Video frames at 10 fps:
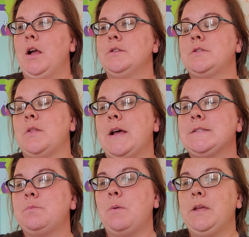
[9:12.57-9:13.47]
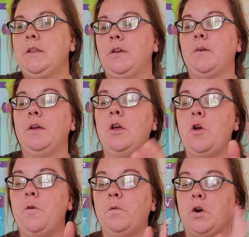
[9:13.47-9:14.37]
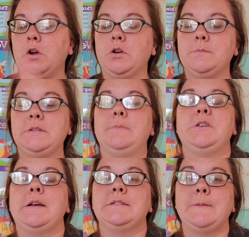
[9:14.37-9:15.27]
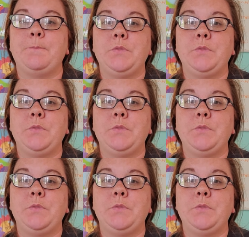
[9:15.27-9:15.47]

So that's what we do for our group subjects.